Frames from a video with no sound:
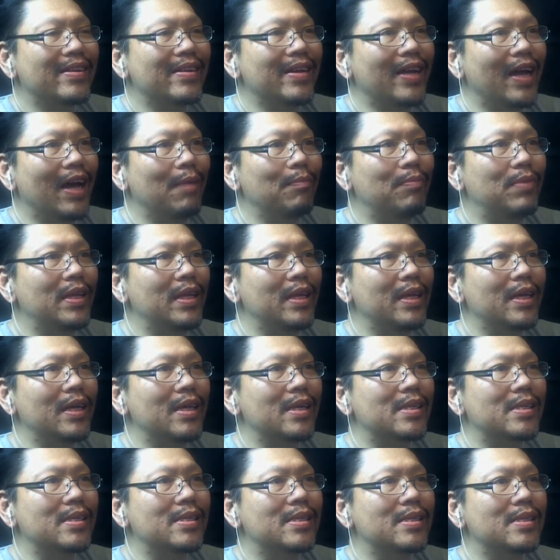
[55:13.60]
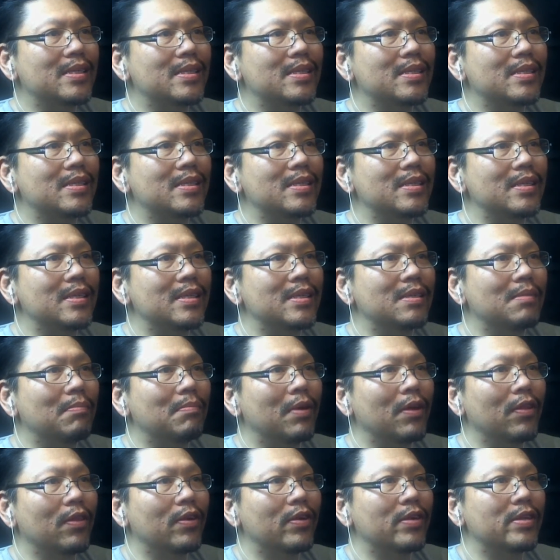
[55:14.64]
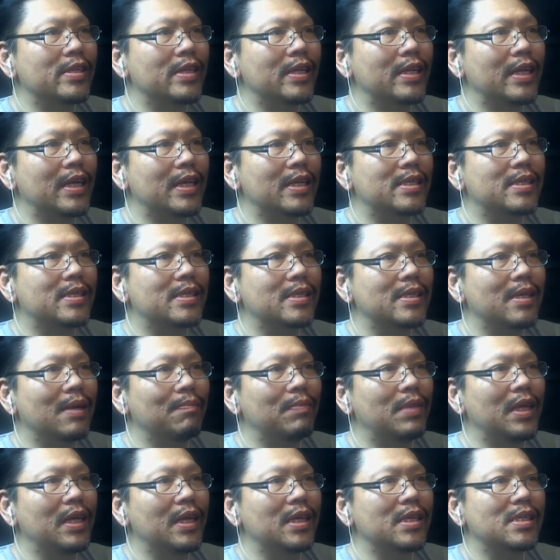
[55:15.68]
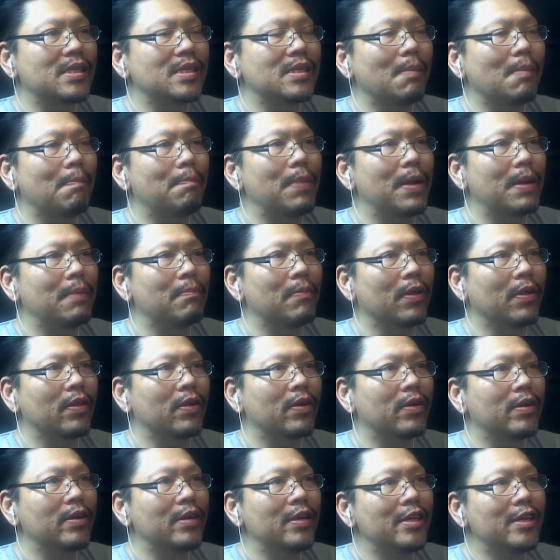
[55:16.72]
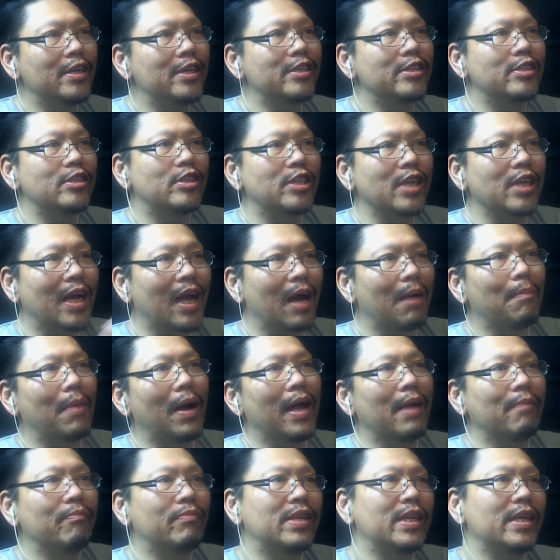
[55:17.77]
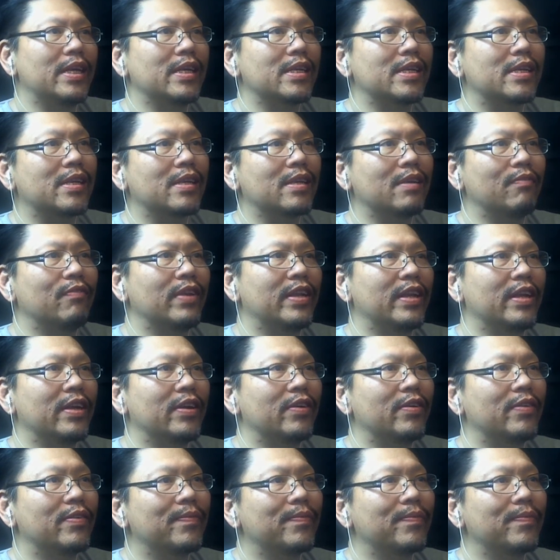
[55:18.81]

MTS is a mother, isn't it? Yes, MTS is a big mother. You should check out my MTS video.